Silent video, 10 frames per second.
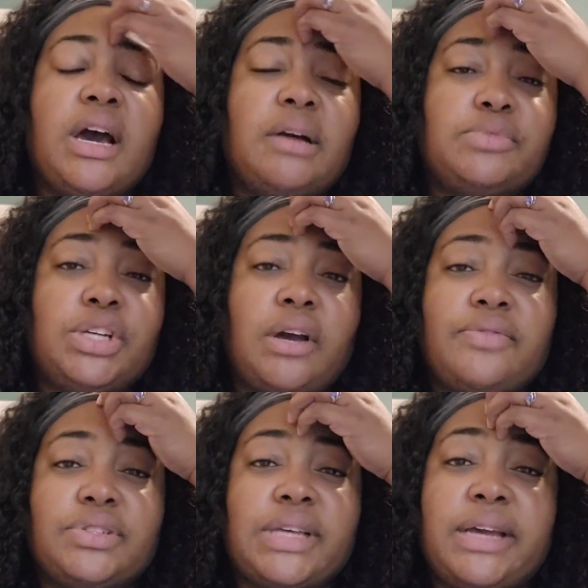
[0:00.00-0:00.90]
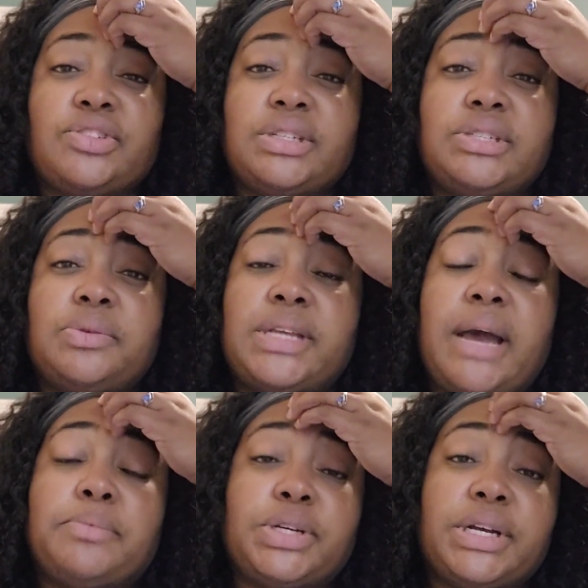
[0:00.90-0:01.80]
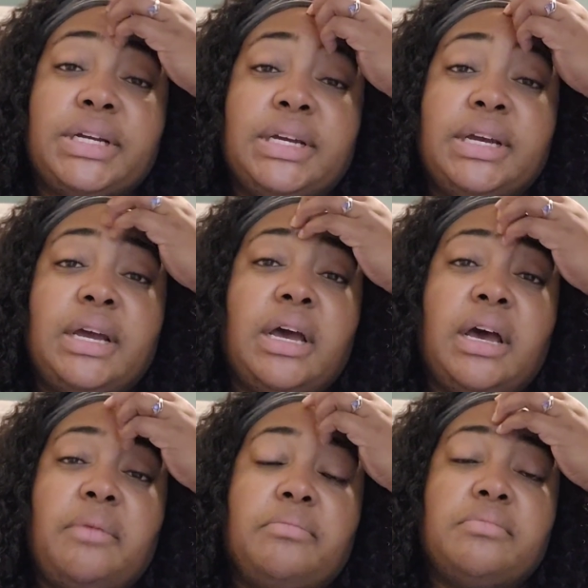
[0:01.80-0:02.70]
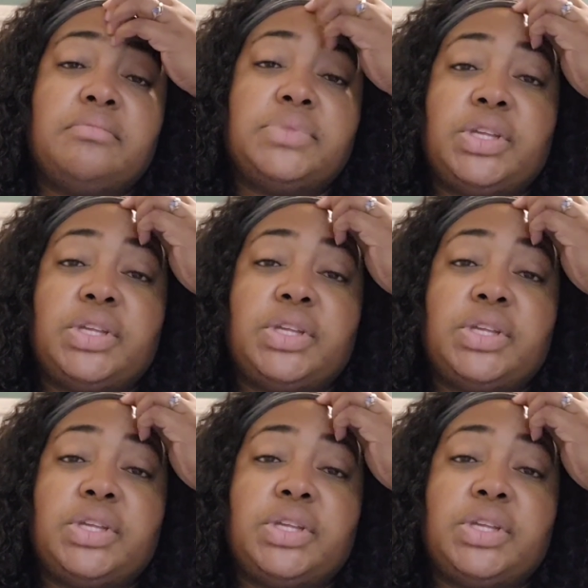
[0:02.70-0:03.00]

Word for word: um, she offers actually to adopt her um,